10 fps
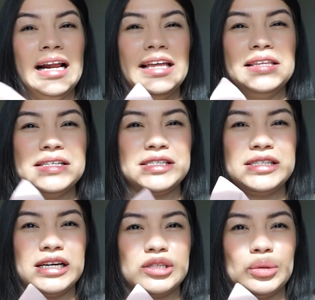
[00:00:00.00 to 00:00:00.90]
And this
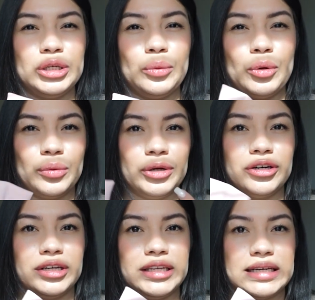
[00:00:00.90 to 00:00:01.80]
does only work when
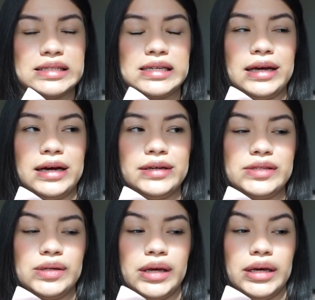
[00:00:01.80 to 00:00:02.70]
you're in the inside, guys.
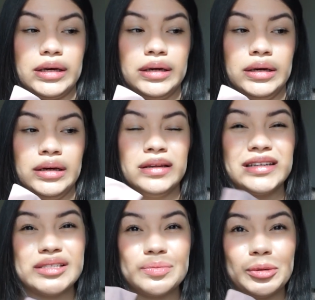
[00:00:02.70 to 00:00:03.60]
So like
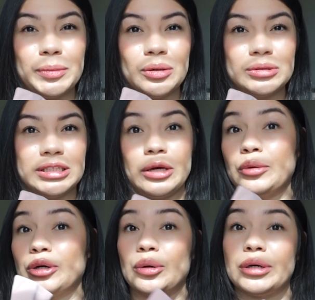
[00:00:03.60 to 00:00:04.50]
this would be only like
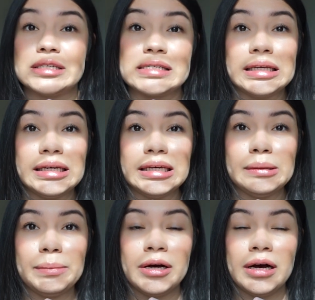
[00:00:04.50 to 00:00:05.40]
when you're going to
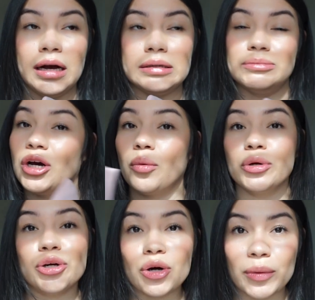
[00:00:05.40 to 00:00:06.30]
sleep, not
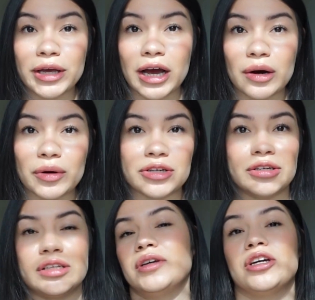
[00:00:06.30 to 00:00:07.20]
when you're going out and
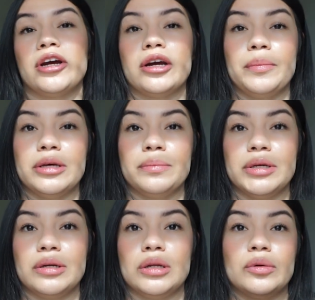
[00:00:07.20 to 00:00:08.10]
you're leaving your
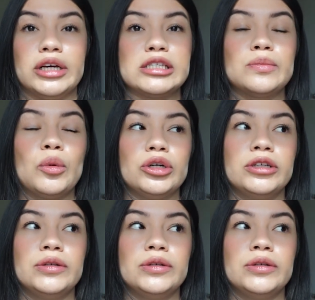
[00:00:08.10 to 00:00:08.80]
Airbnb alone. It's more